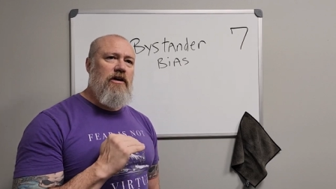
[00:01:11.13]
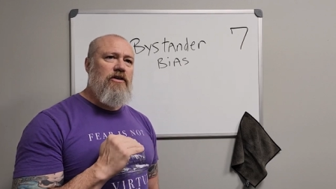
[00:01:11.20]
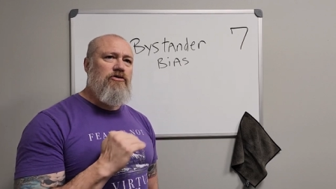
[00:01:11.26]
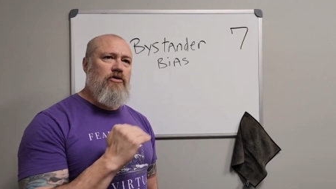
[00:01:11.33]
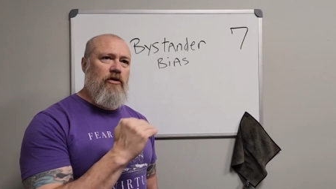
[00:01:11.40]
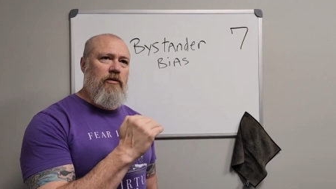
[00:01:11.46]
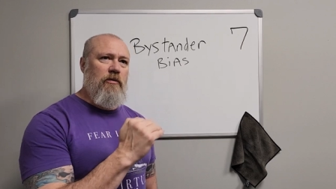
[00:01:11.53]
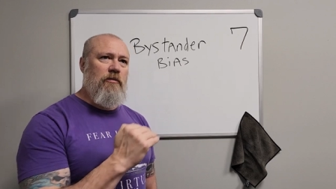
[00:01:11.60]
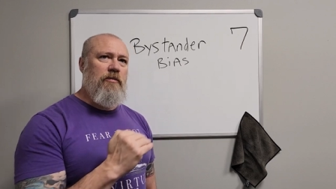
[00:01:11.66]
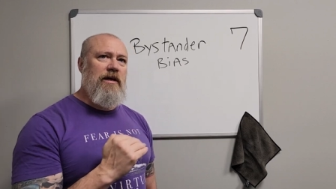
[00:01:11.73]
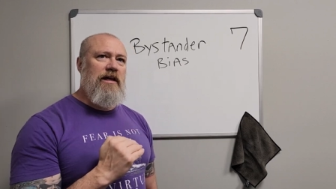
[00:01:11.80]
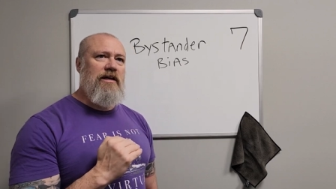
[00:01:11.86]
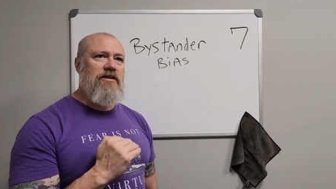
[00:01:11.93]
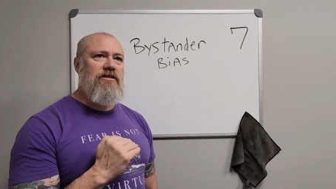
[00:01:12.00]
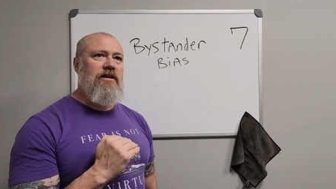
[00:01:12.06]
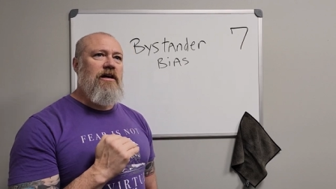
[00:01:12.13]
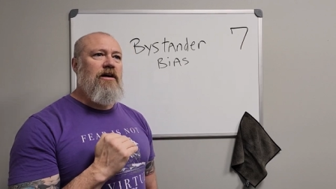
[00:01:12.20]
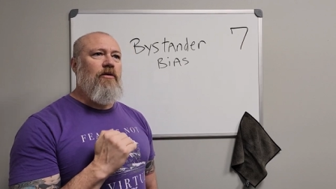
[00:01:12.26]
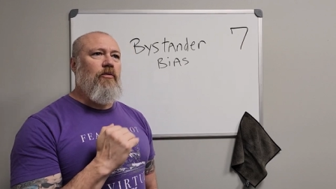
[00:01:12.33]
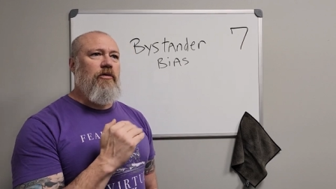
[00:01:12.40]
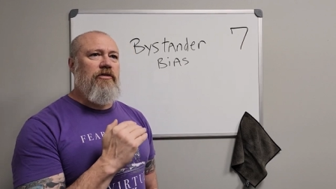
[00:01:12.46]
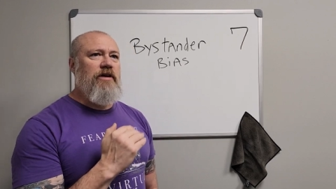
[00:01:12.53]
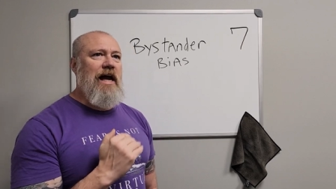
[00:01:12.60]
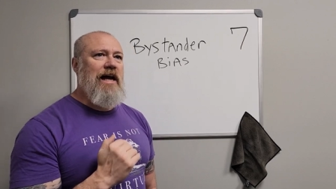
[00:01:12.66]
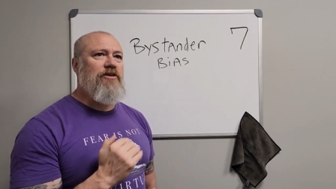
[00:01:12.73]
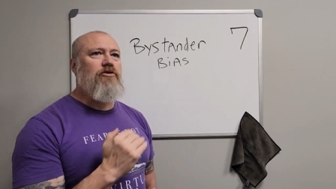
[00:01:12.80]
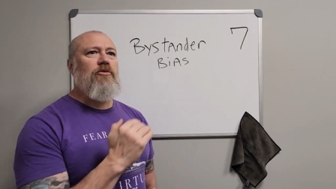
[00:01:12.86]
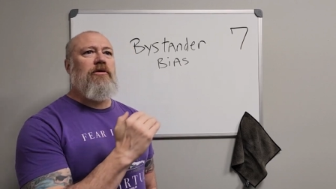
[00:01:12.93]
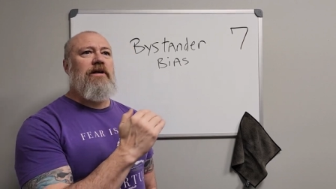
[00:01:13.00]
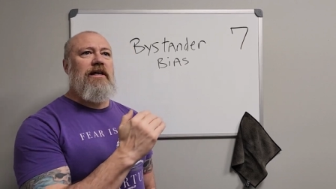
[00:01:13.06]
So human beings will
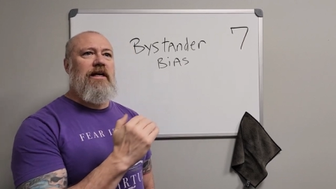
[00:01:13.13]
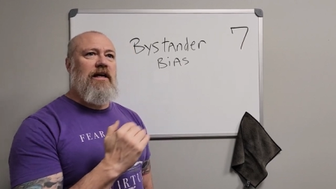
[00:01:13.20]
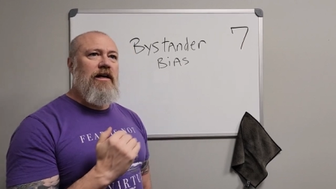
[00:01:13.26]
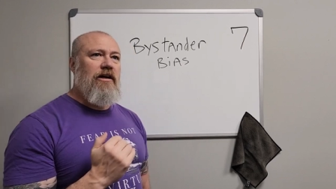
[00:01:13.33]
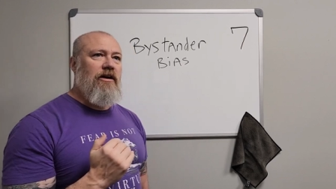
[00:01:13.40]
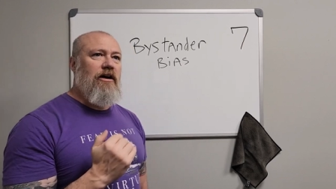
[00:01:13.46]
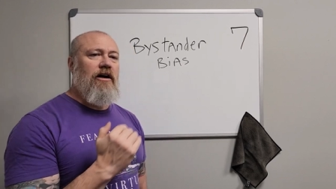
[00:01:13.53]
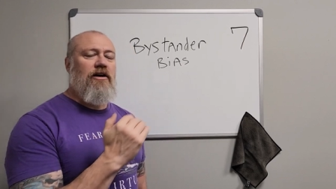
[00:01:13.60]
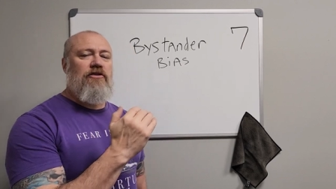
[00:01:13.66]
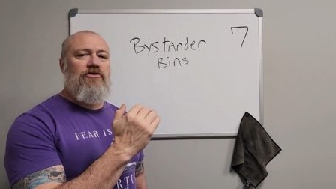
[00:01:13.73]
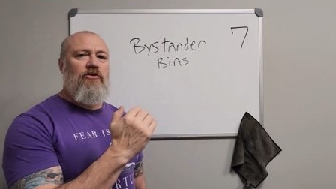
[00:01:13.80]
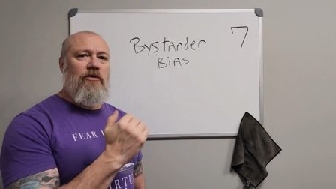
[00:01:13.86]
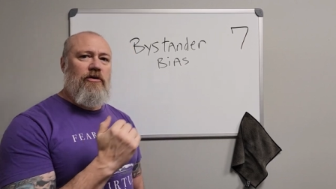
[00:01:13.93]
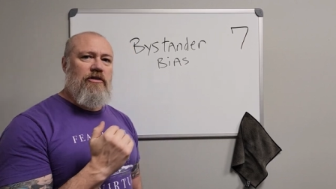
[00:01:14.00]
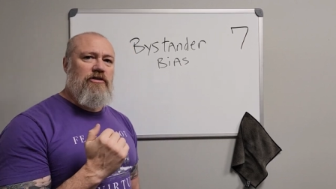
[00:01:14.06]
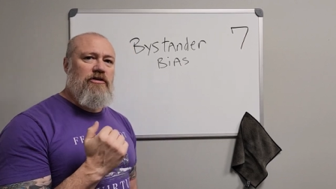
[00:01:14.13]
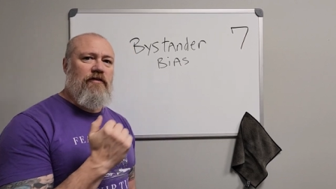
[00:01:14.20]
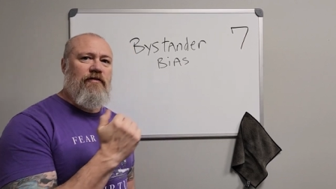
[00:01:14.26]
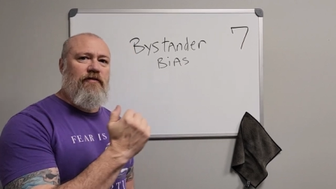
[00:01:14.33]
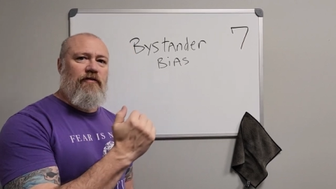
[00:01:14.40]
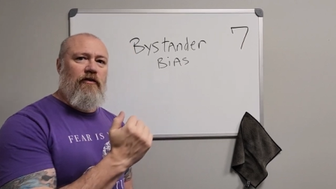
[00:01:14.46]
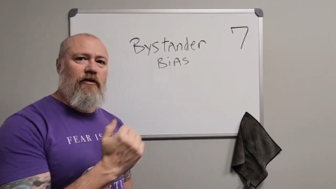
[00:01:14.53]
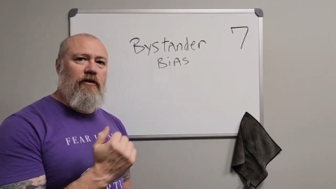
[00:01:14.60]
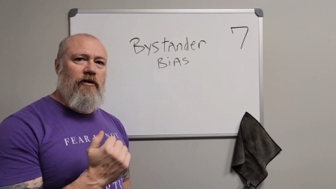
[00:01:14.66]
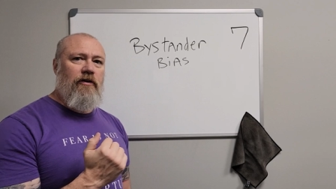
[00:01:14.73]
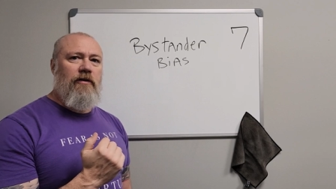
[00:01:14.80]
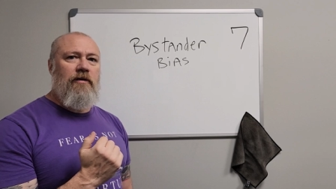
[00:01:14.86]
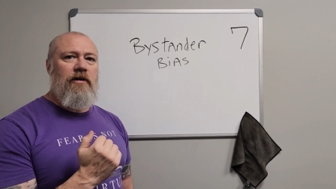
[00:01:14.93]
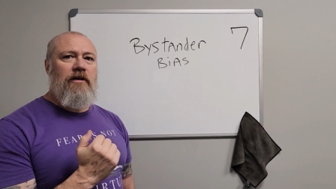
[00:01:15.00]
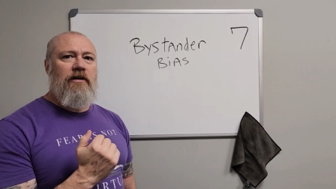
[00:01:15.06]
naturally uh, sort of
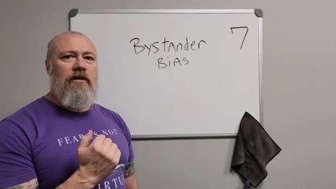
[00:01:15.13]
defer